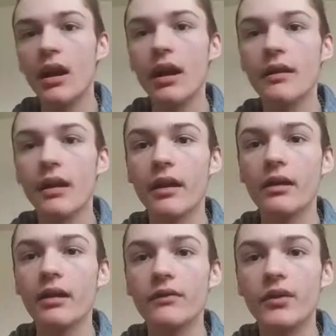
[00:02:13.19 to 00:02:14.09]
And the
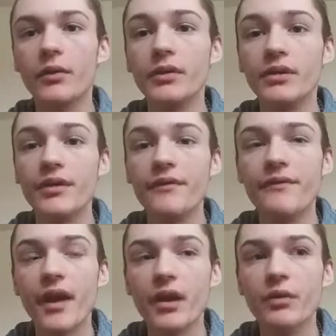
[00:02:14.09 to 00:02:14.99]
idea of going to the
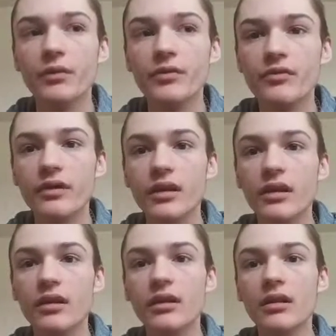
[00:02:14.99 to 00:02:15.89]
fair was
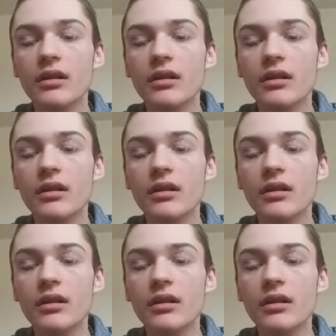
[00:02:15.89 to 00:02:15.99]
really.